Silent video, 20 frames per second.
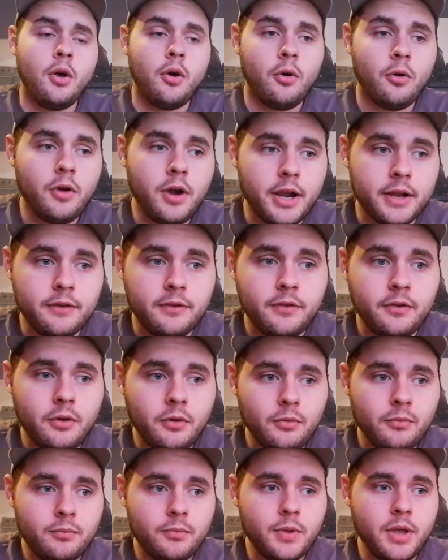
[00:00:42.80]
All right,
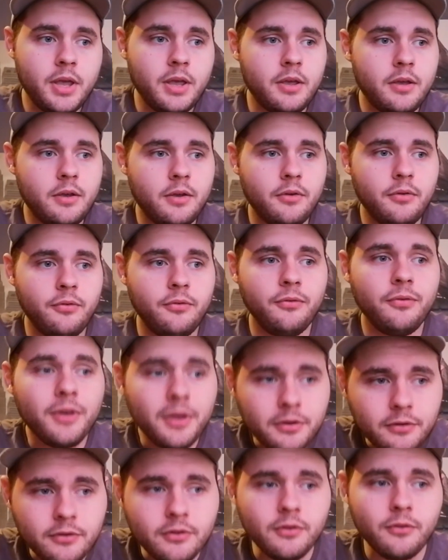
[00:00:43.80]
so
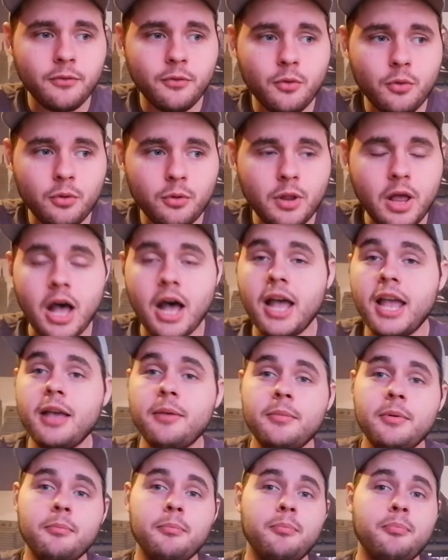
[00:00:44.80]
first of all, I
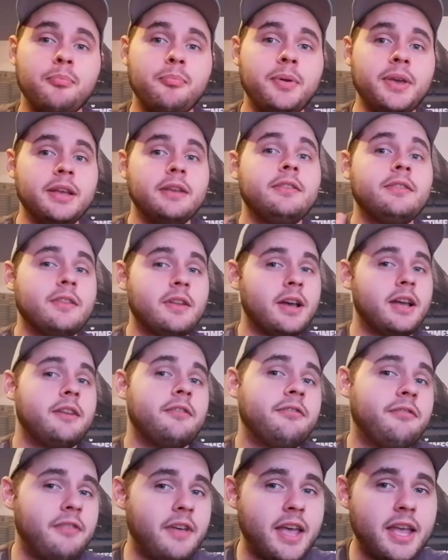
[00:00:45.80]
am a big
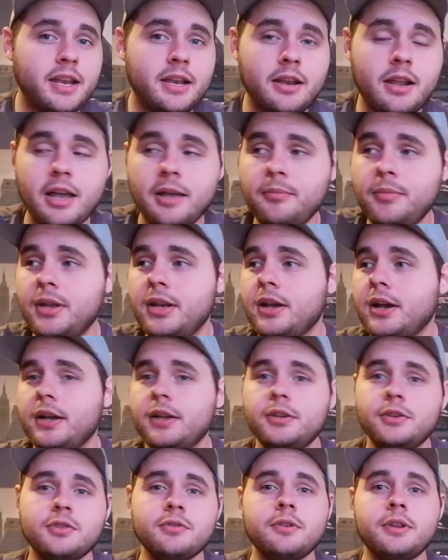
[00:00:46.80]
Snyder fan. I mean, I
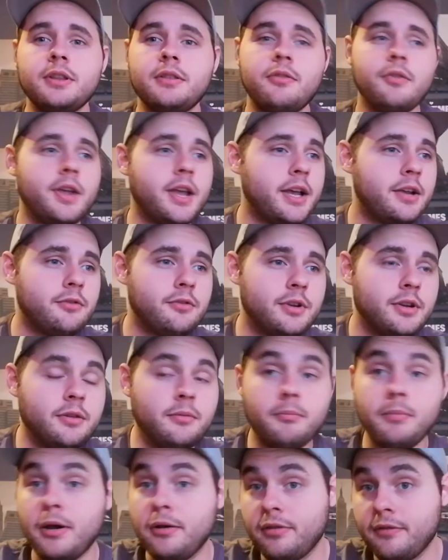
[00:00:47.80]
enjoyed
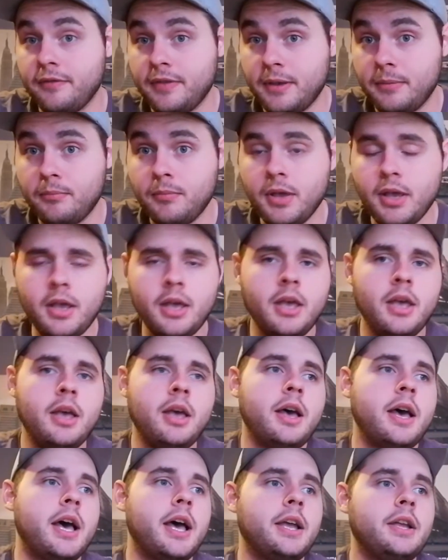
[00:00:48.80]
300, both of them.
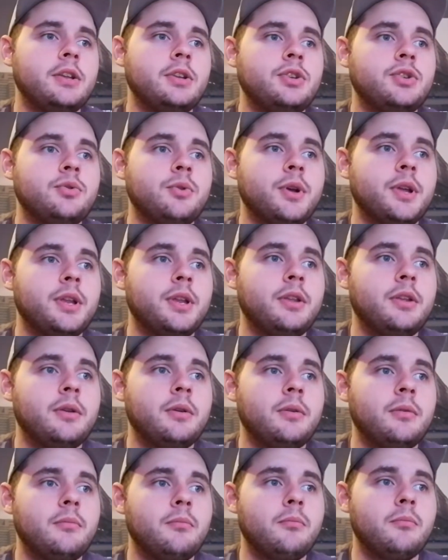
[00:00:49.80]
I enjoyed
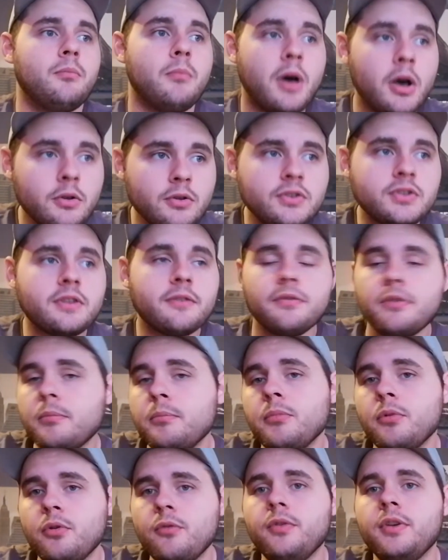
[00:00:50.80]
most of the
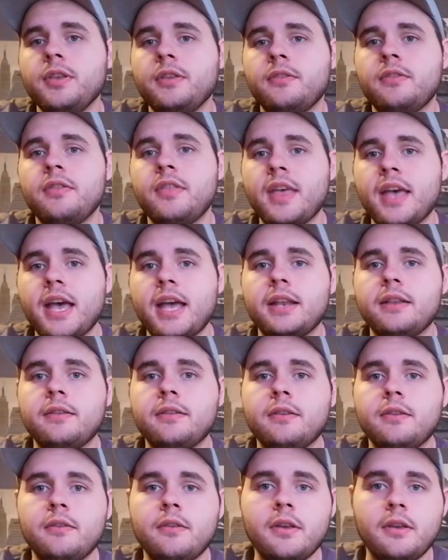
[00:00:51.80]
movies
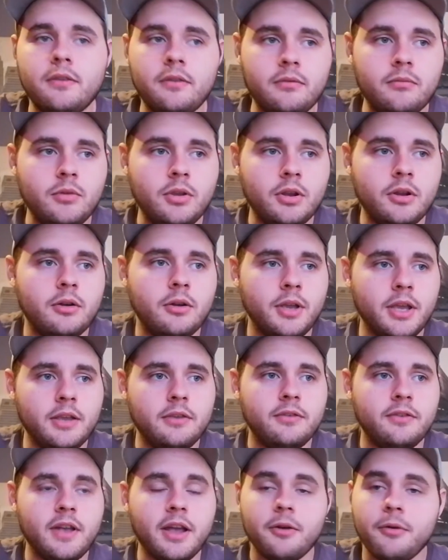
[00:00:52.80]
that
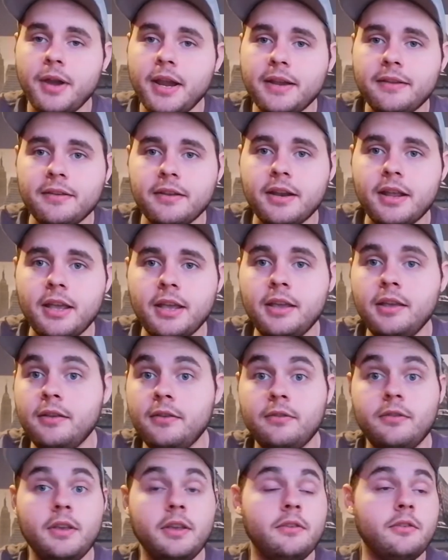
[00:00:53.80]
he's directed.
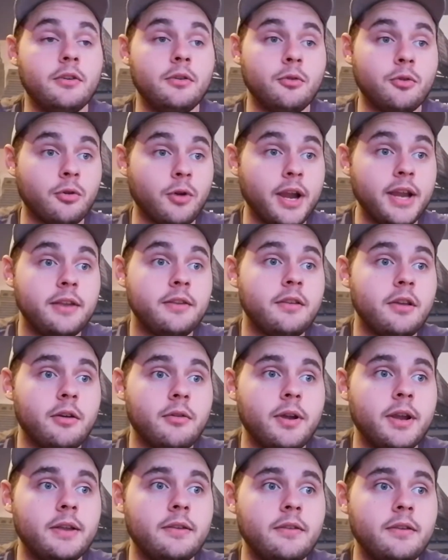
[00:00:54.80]
He's a great
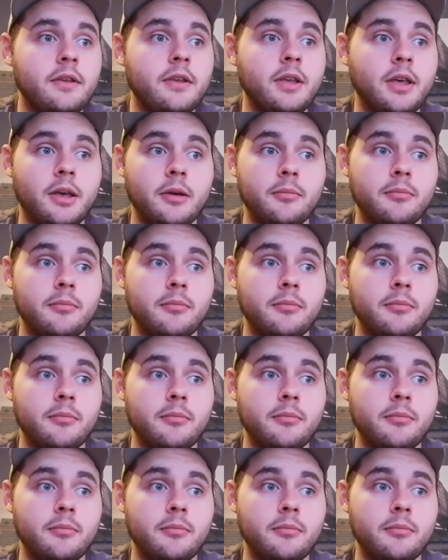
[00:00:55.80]
director.